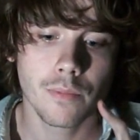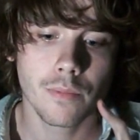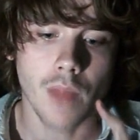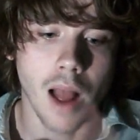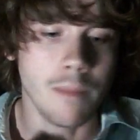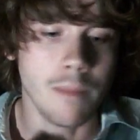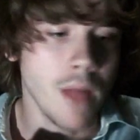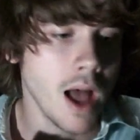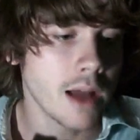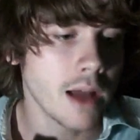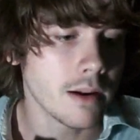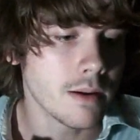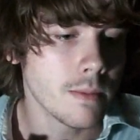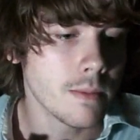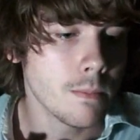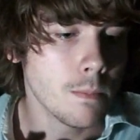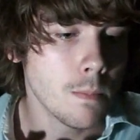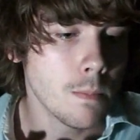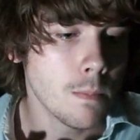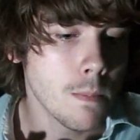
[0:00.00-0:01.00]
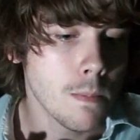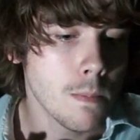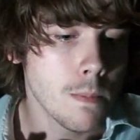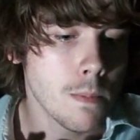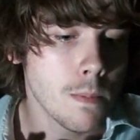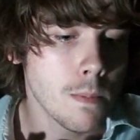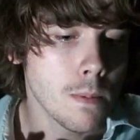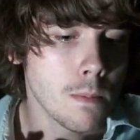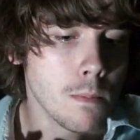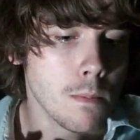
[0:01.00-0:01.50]
I'm not
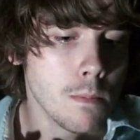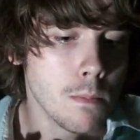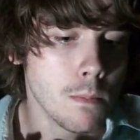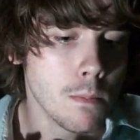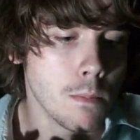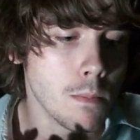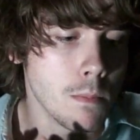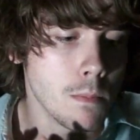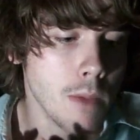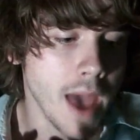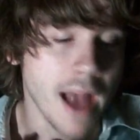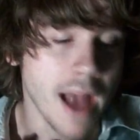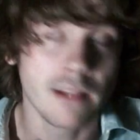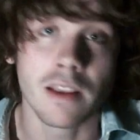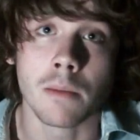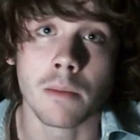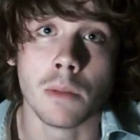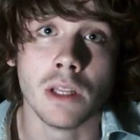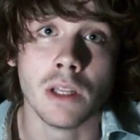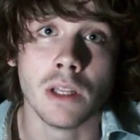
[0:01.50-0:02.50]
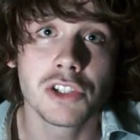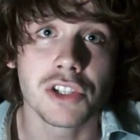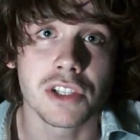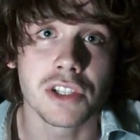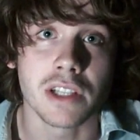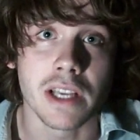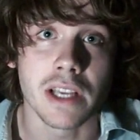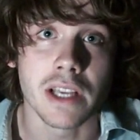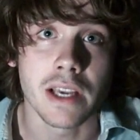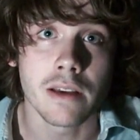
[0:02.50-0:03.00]
acting
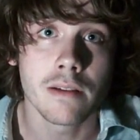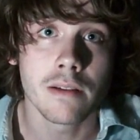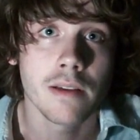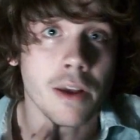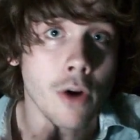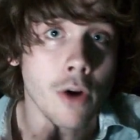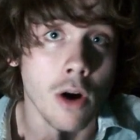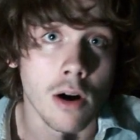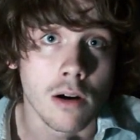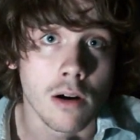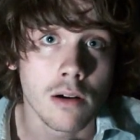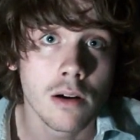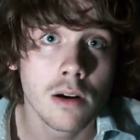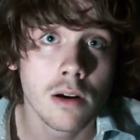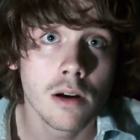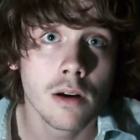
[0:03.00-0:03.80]
maliciously at all.